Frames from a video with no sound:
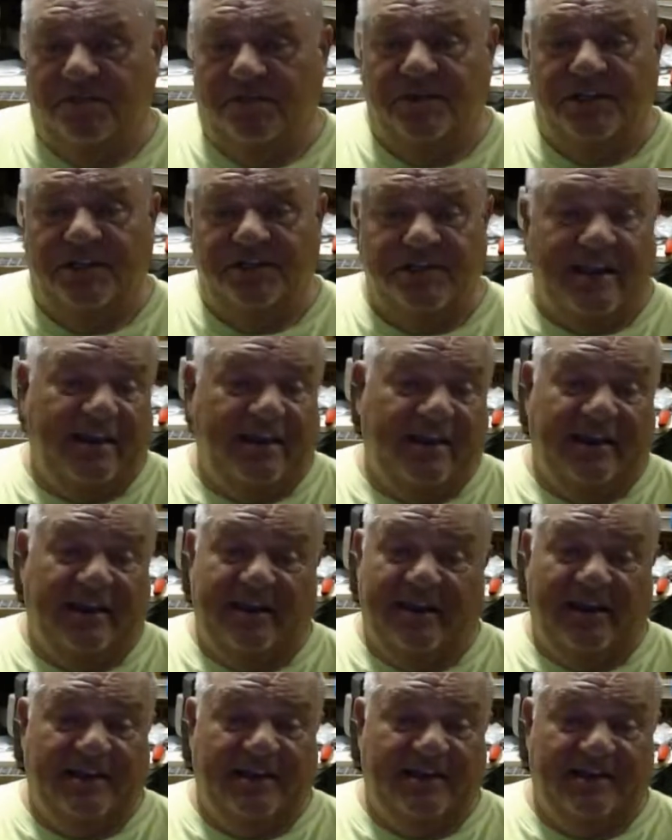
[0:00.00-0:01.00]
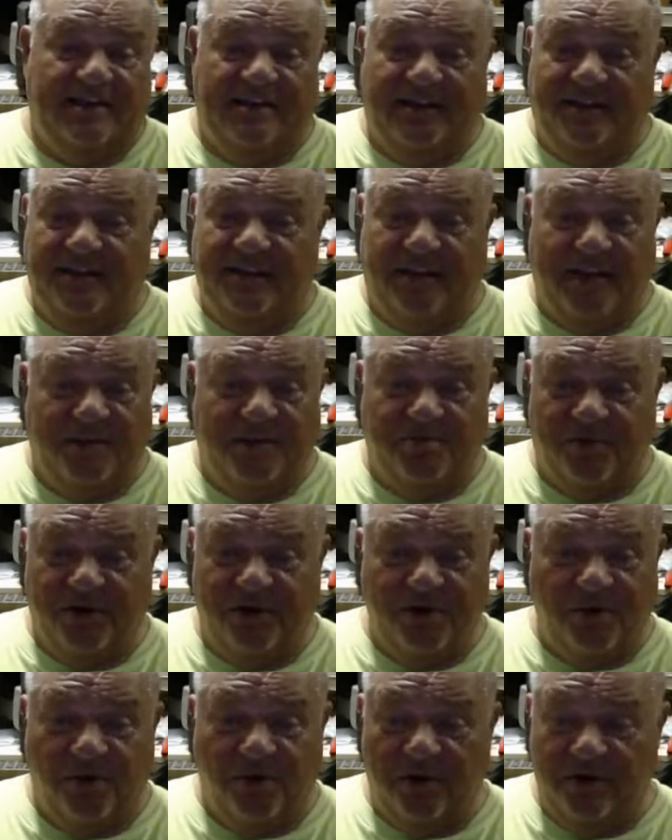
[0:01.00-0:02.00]
Because I got it. I think I
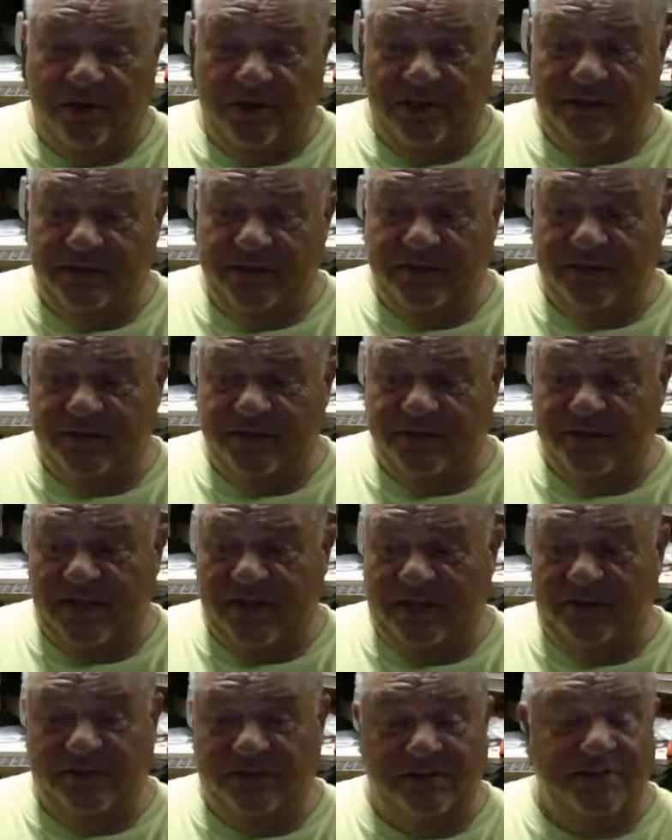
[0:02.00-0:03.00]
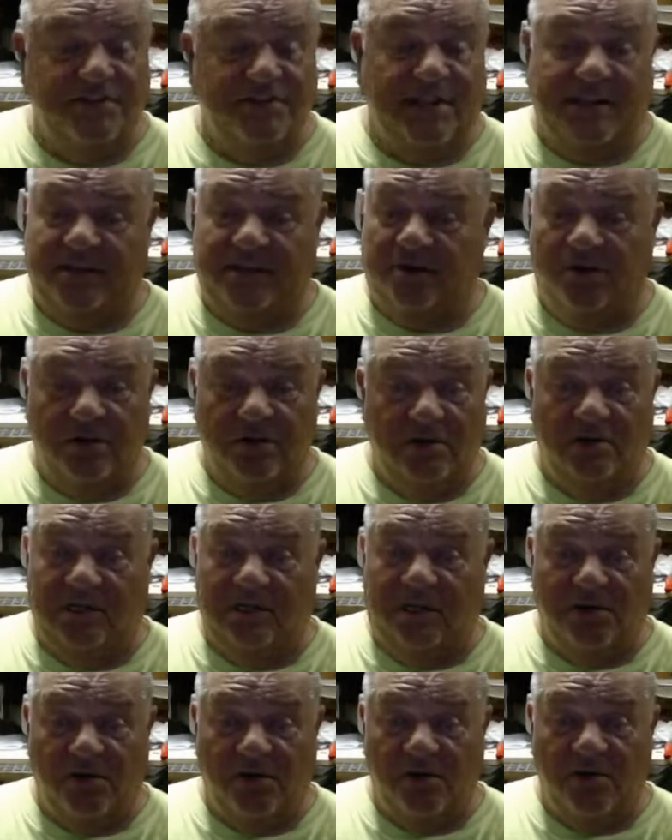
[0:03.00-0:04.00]
pre-ordered it as soon as I could order it.
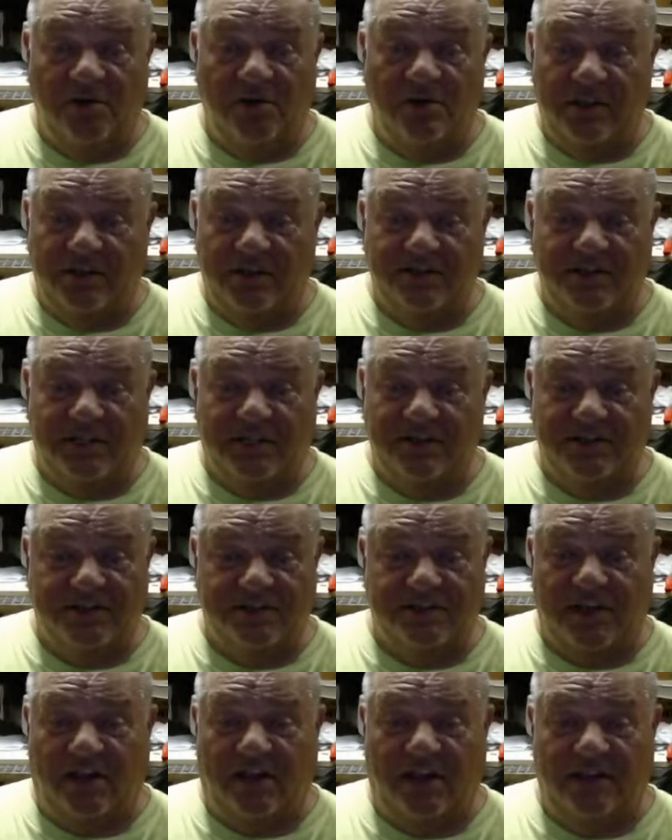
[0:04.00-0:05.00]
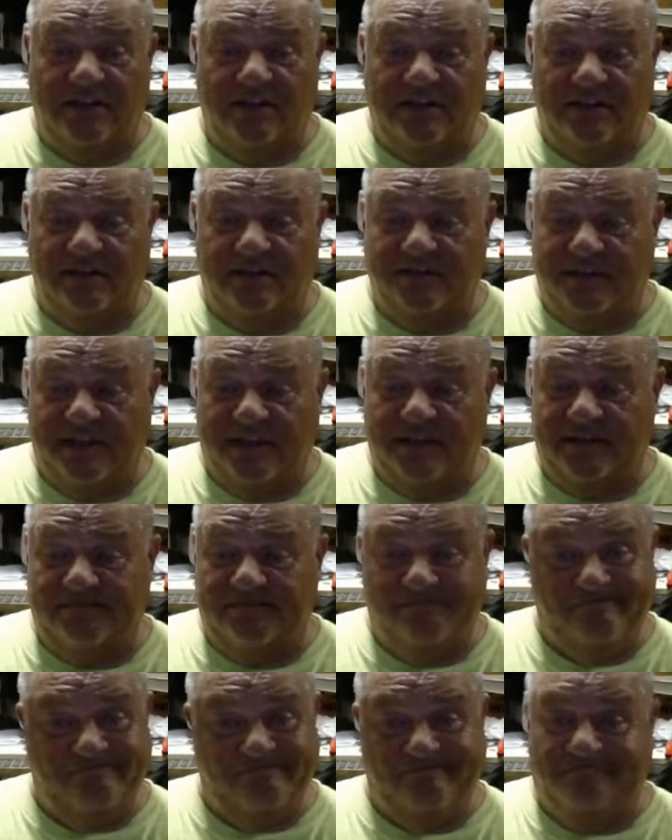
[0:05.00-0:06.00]
I ordered it because I just saw it and I was like,
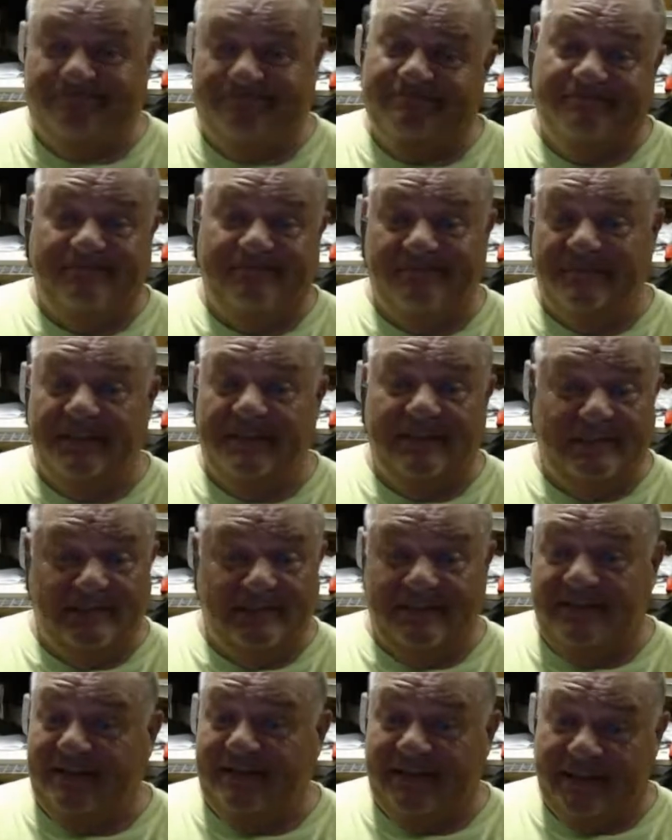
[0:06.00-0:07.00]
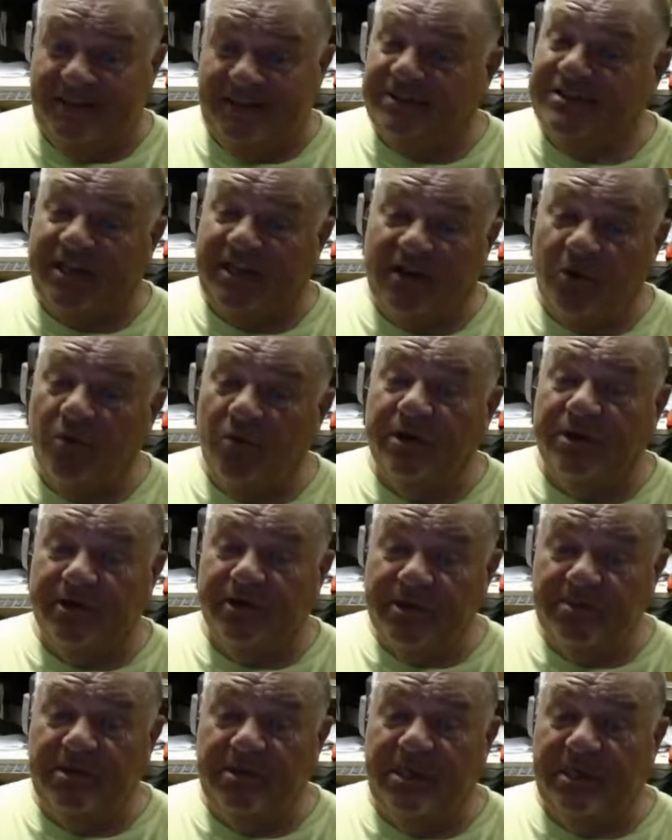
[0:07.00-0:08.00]
that looks like a winner
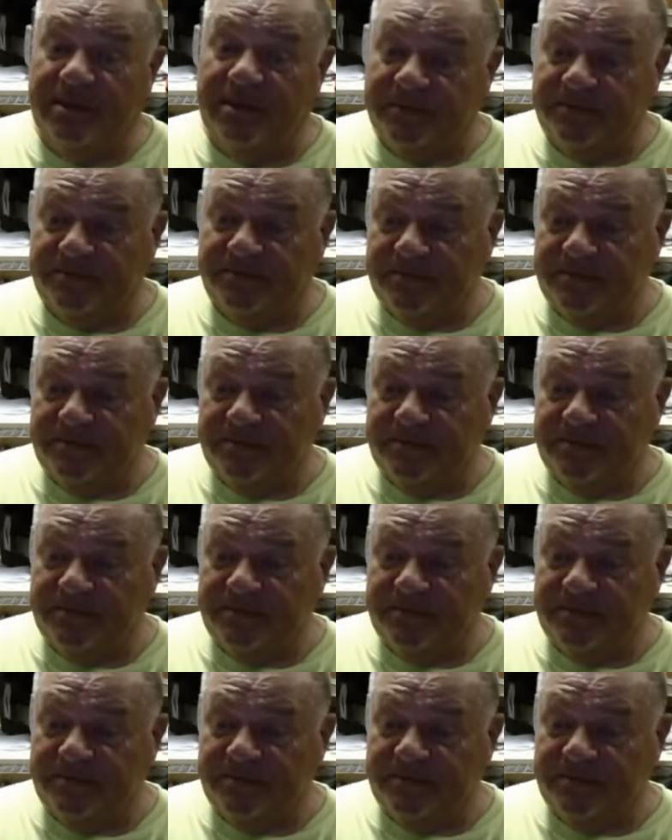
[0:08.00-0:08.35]
to me.